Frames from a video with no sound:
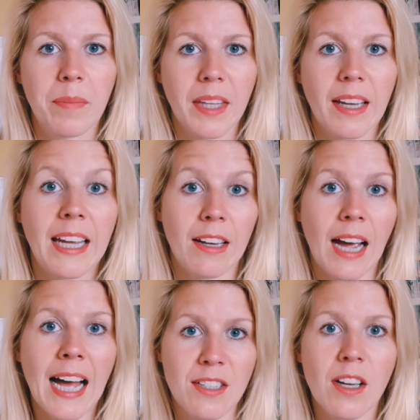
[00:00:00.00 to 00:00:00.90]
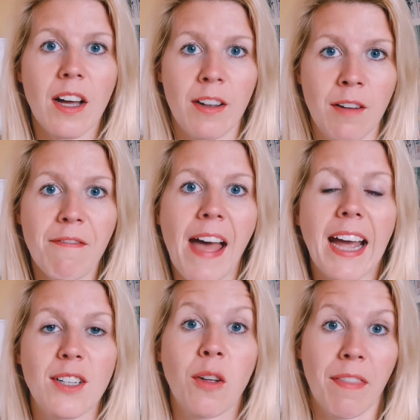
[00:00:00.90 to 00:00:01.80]
it has an
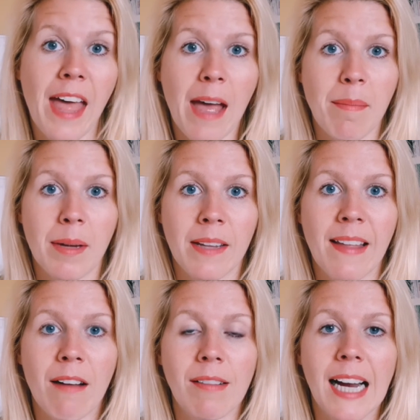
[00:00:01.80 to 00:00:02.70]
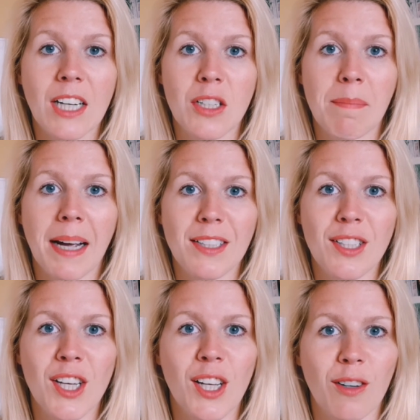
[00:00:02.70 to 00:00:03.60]
effect on them and their reaction back to
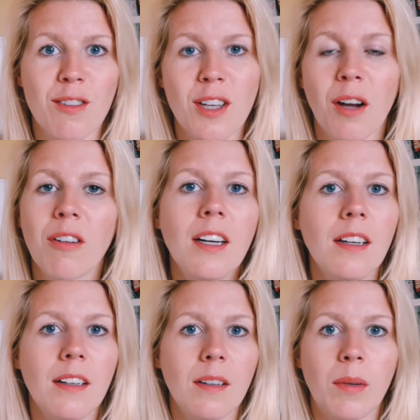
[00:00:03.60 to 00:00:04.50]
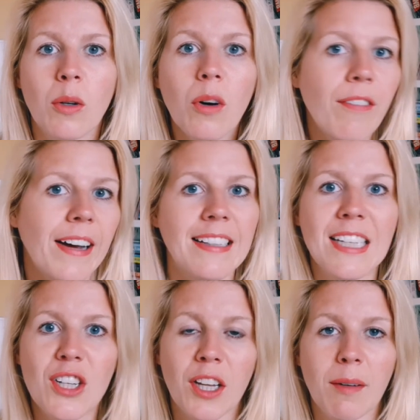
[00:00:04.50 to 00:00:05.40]
you. So we all affect
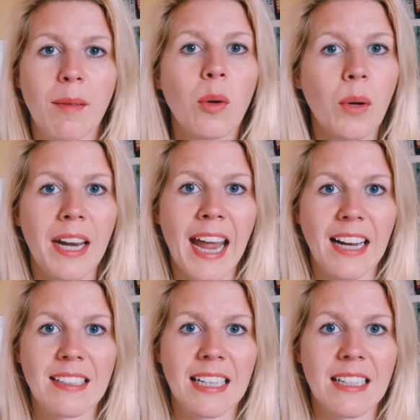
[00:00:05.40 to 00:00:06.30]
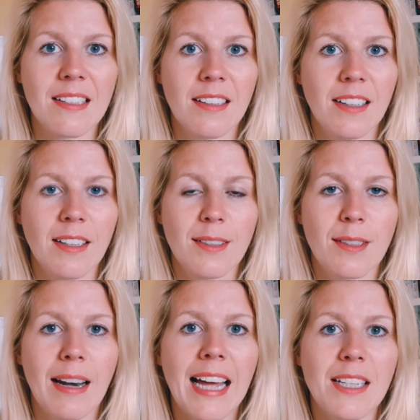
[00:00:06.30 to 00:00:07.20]
each other, we're all connected. So
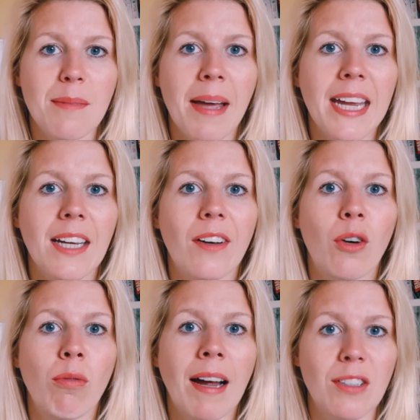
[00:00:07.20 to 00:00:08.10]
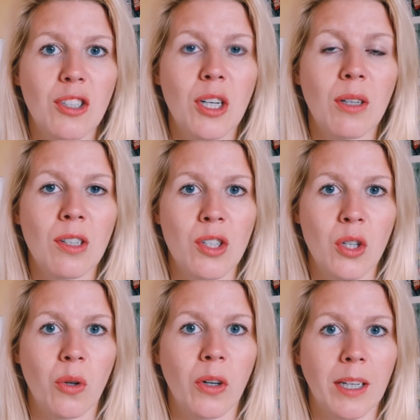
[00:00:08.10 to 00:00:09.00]
let's make gratitude and
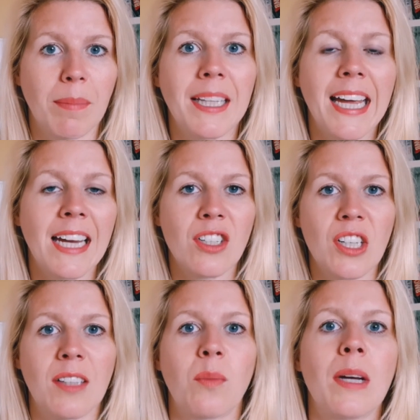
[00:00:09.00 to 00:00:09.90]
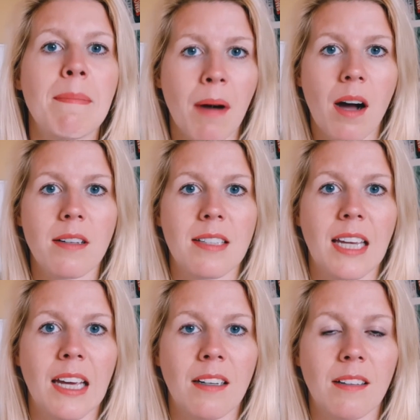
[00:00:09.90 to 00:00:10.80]
joy be the energy that we bask
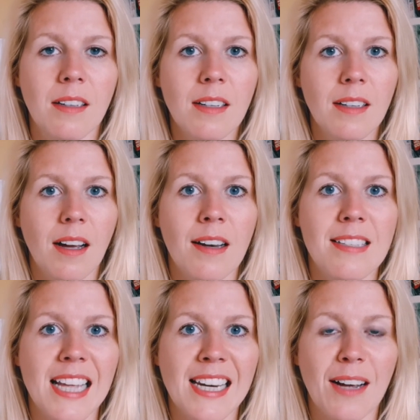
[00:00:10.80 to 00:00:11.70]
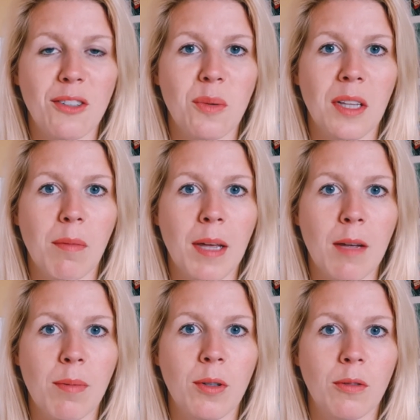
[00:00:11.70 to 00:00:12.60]
in and send out to other
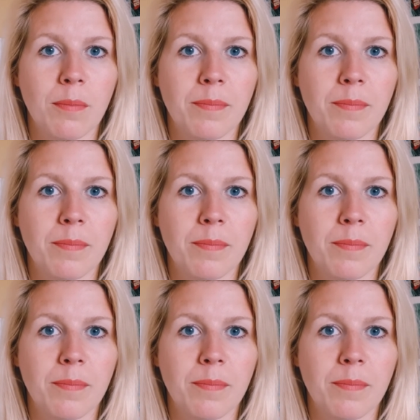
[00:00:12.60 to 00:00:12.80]
people.